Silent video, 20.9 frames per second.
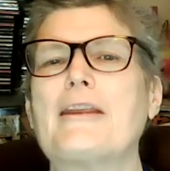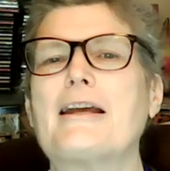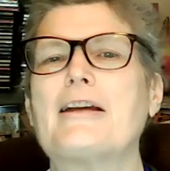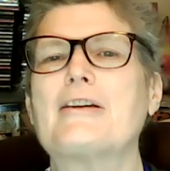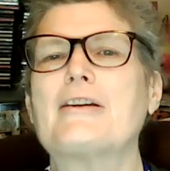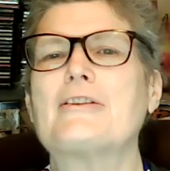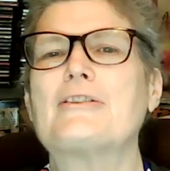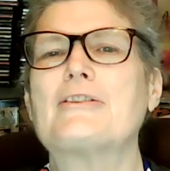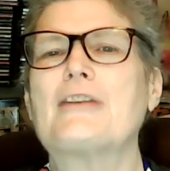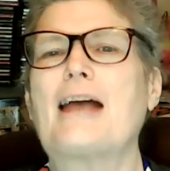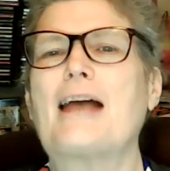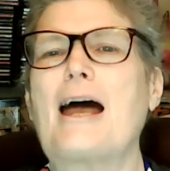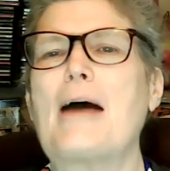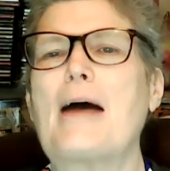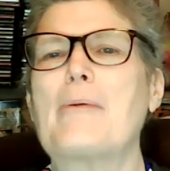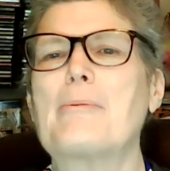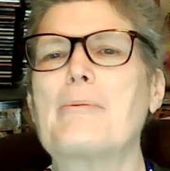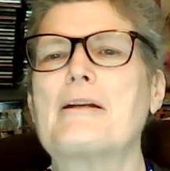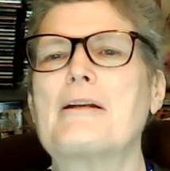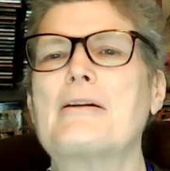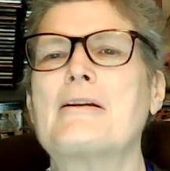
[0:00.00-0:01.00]
things
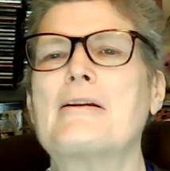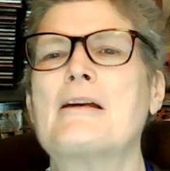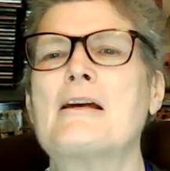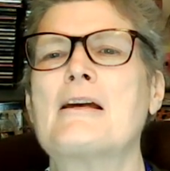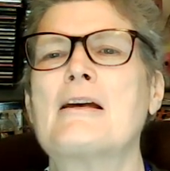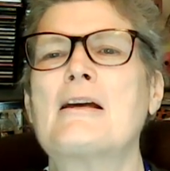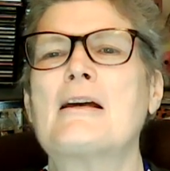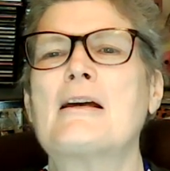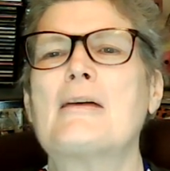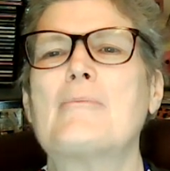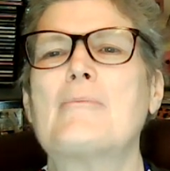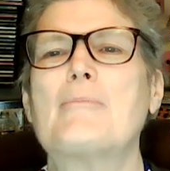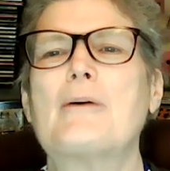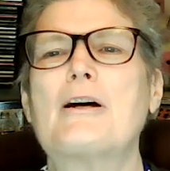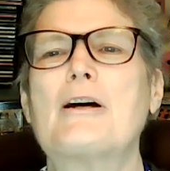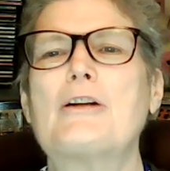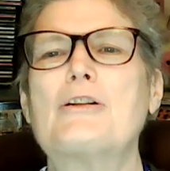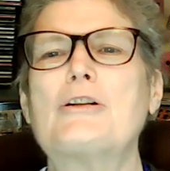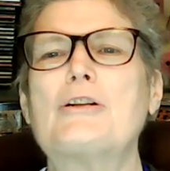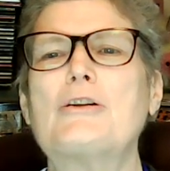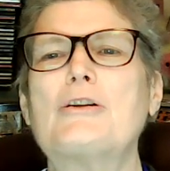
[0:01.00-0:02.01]
happen, but
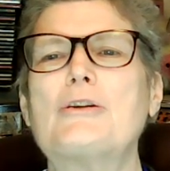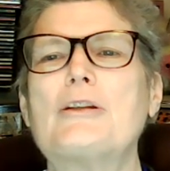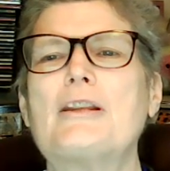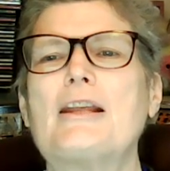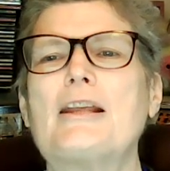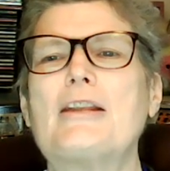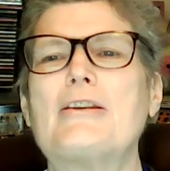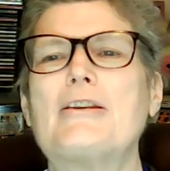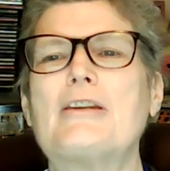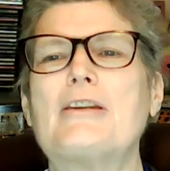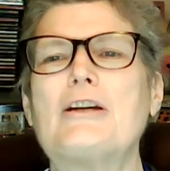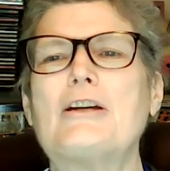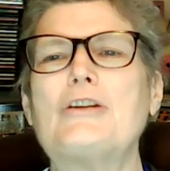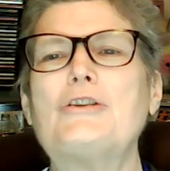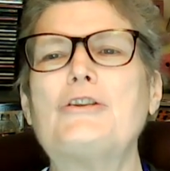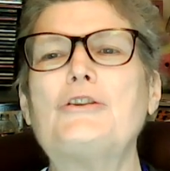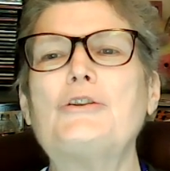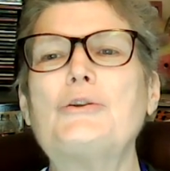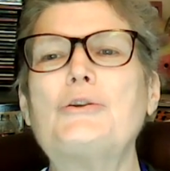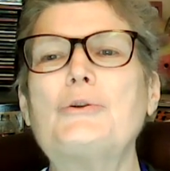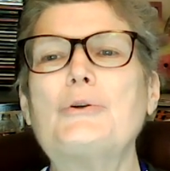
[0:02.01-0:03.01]
I know that they
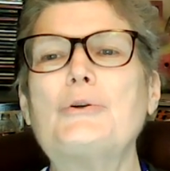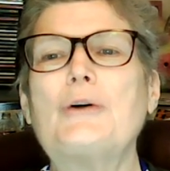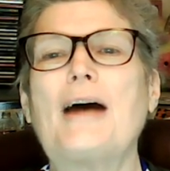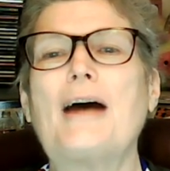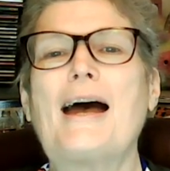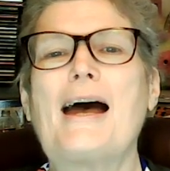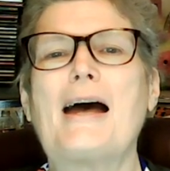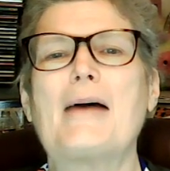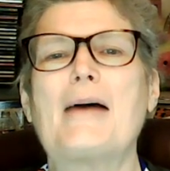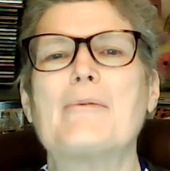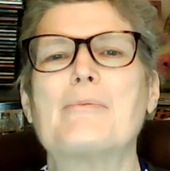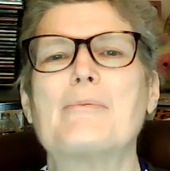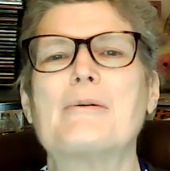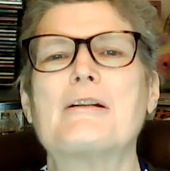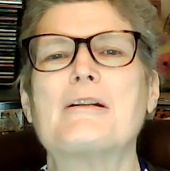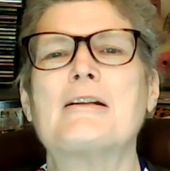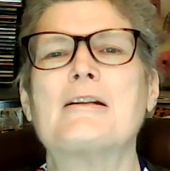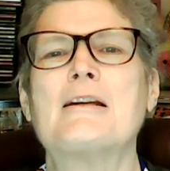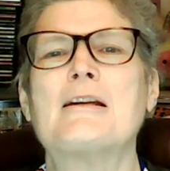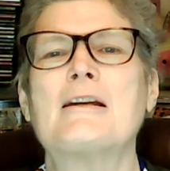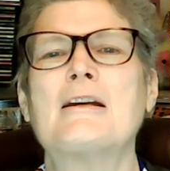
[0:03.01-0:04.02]
do
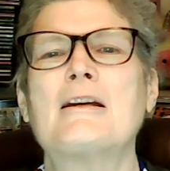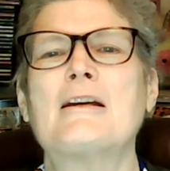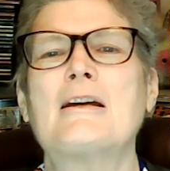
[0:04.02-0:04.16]
happen.